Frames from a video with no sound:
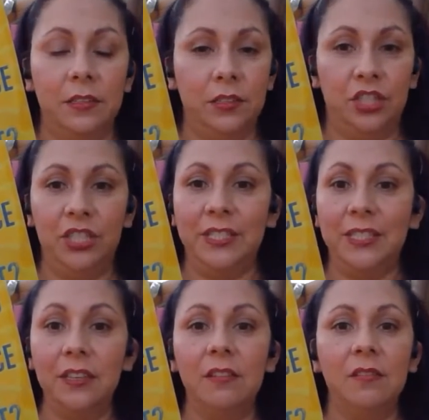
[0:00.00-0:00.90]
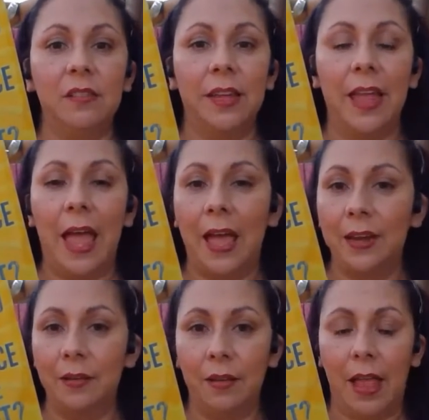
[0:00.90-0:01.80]
she still like
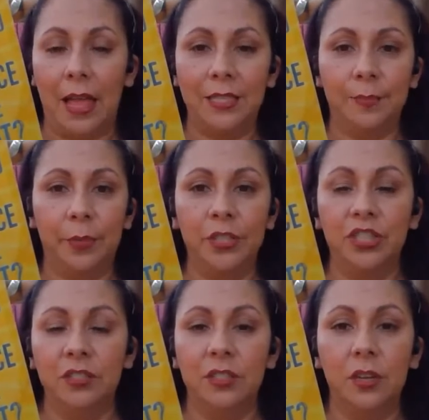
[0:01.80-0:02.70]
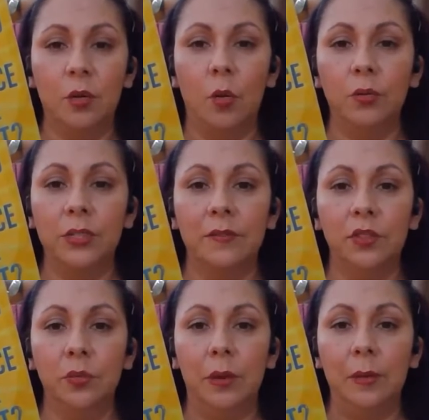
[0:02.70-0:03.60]
had aspirations and goals of
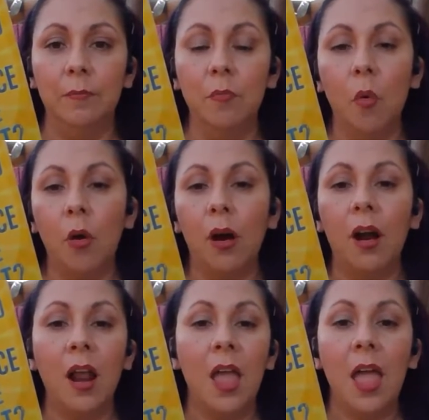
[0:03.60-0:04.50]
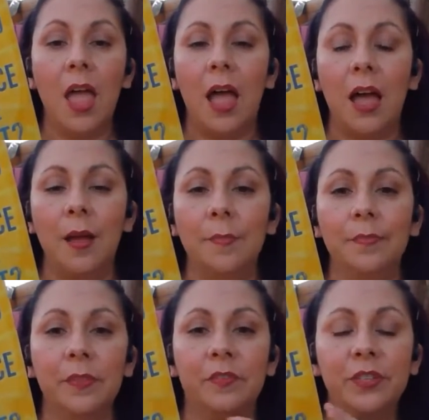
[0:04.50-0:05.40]
doing more
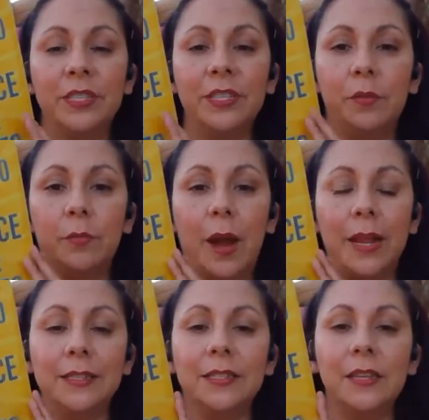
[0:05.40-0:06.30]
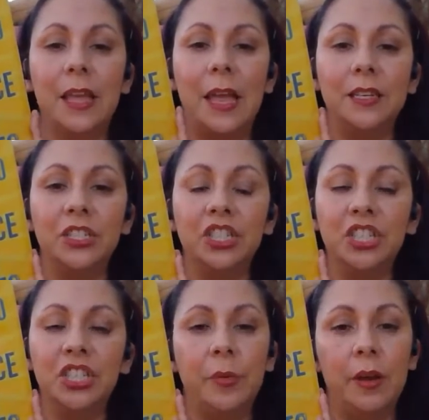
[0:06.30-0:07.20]
for civil rights, and
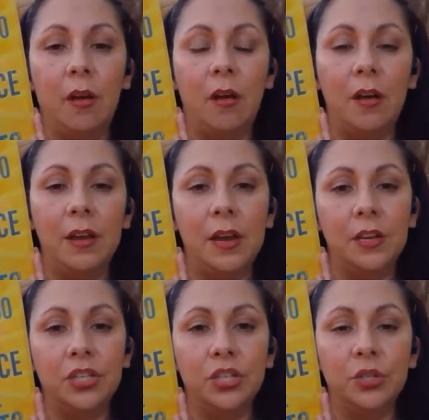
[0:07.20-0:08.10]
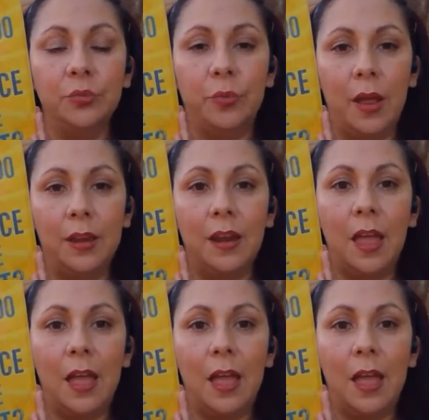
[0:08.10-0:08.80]
she went on to run